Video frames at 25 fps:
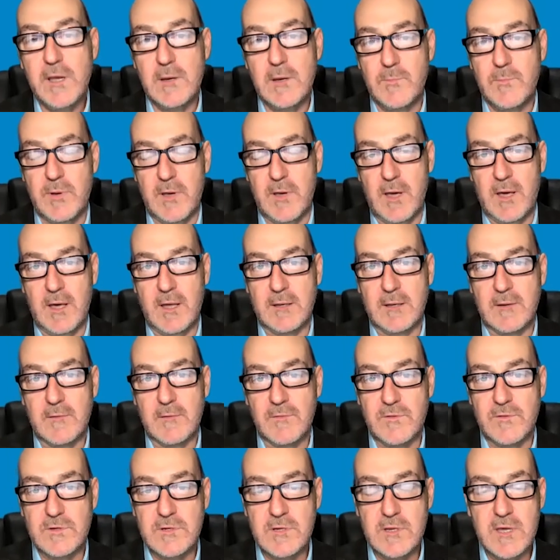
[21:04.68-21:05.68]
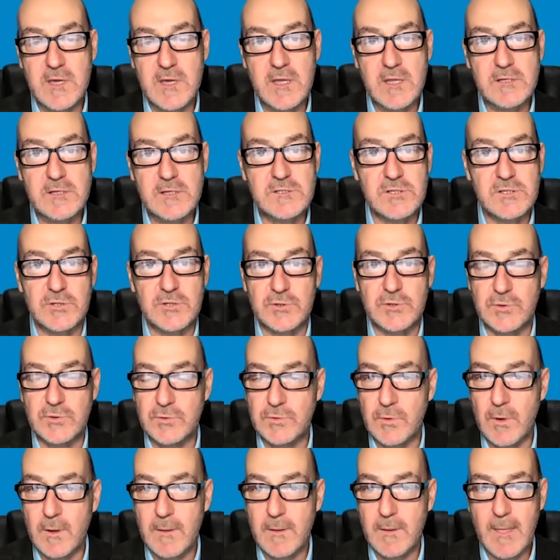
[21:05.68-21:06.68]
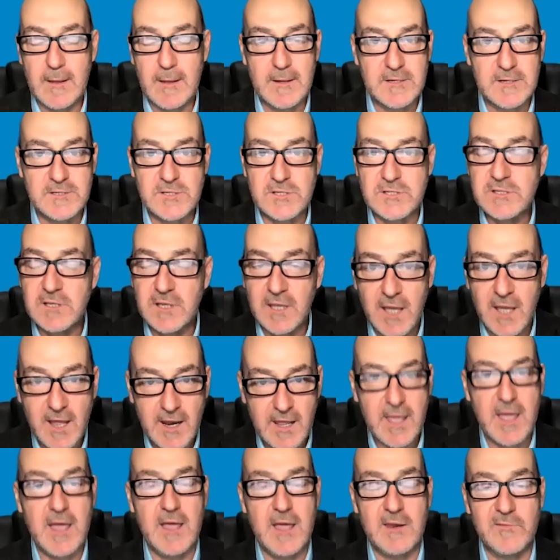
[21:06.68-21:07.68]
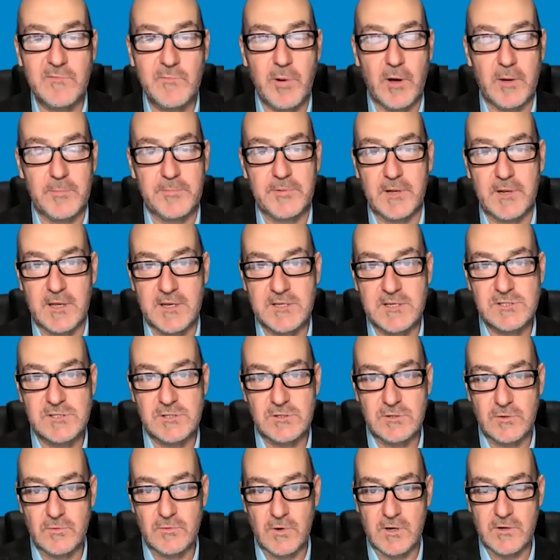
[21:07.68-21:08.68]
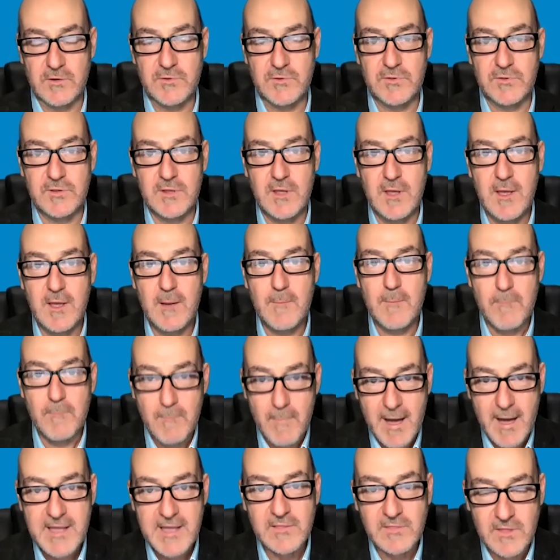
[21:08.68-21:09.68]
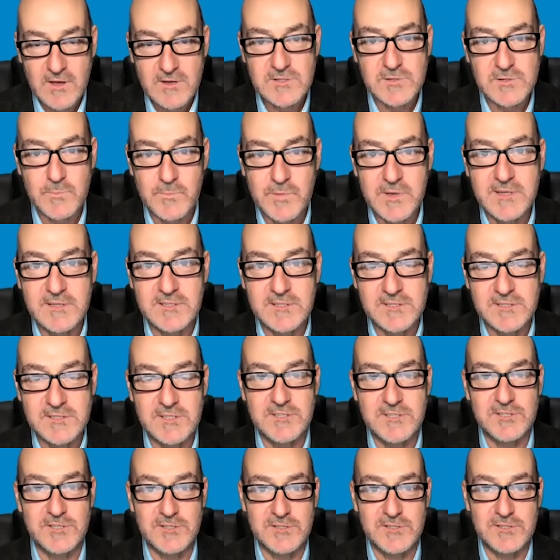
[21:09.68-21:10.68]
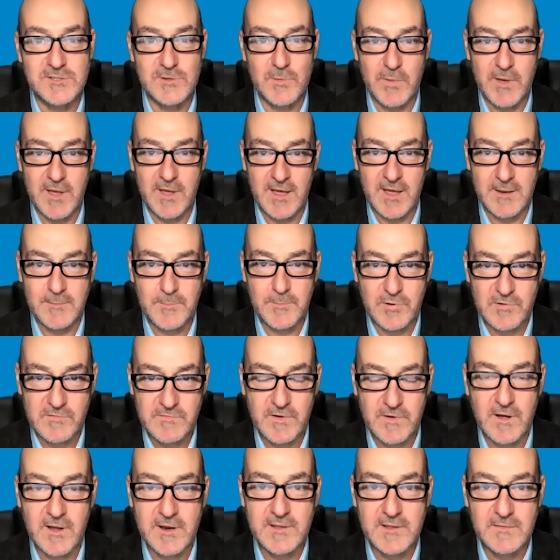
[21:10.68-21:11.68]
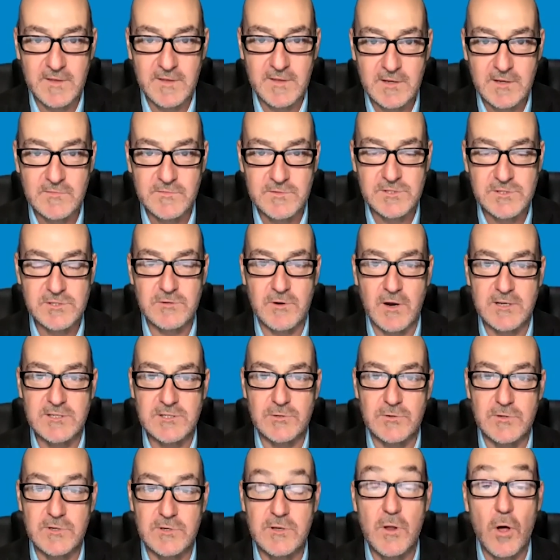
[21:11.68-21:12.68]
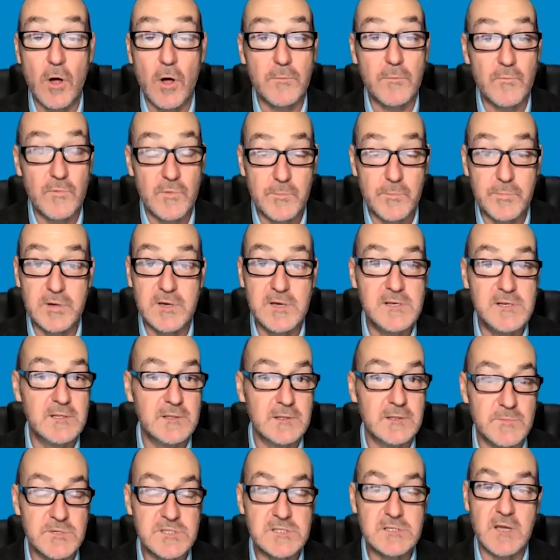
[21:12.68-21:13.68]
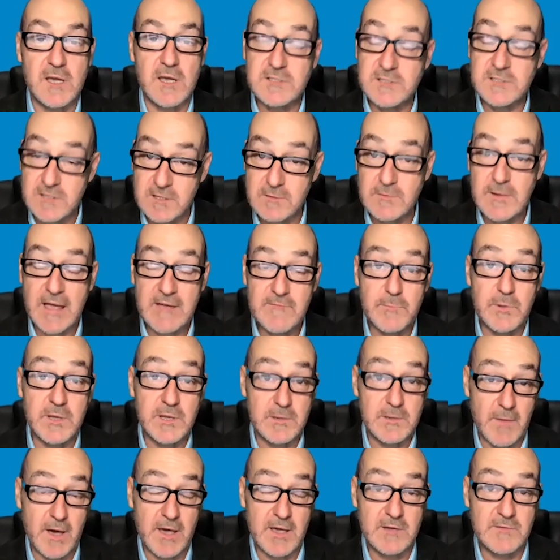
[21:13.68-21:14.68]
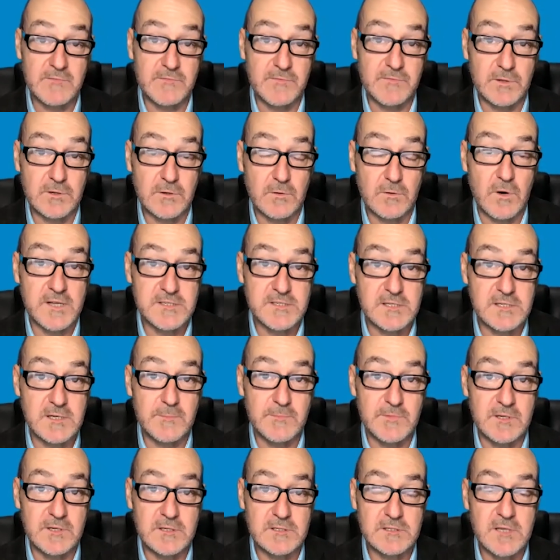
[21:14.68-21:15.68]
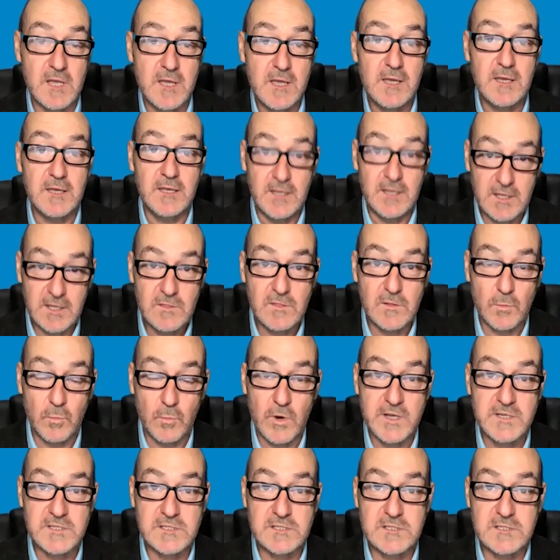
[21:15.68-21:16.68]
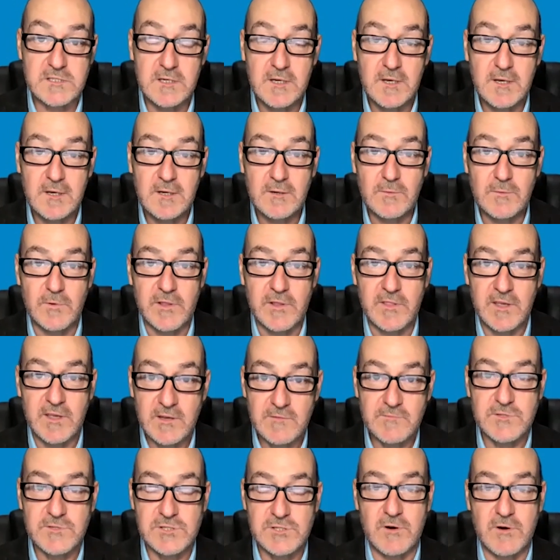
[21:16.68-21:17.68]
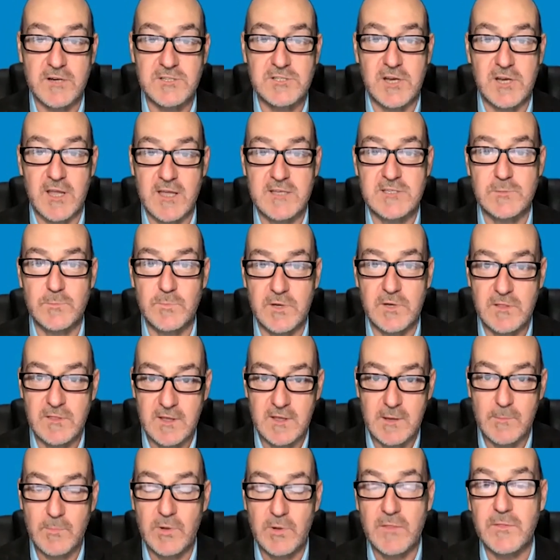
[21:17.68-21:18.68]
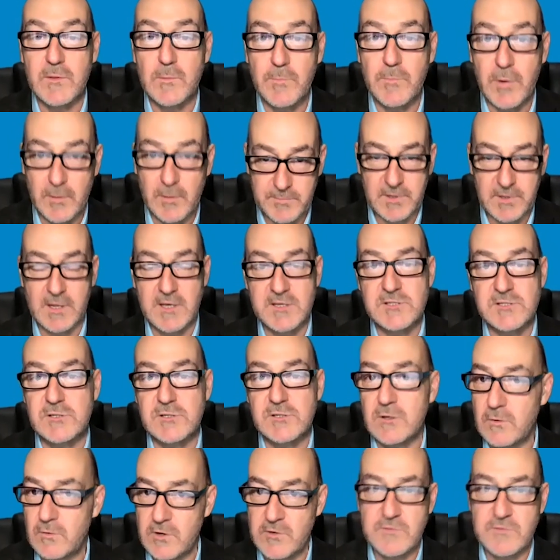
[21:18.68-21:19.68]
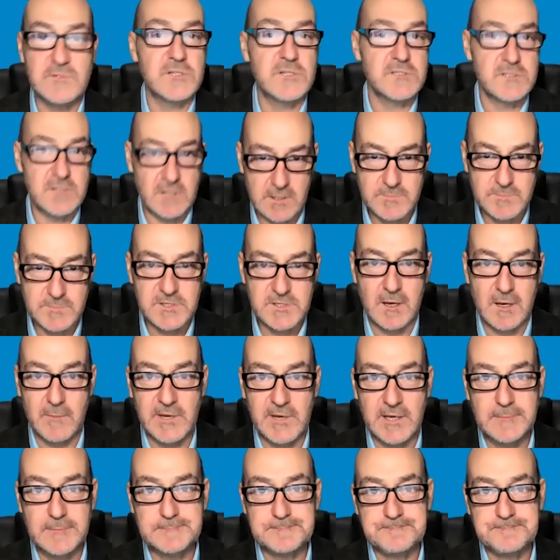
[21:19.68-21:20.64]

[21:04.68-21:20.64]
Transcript: about the need to just get ahead of population growth, make those big decisions about providing the infrastructure and not repeating the mistakes that have been made for quite some years in the West, where the infrastructure hasn't been there, but the population growth just keeps coming.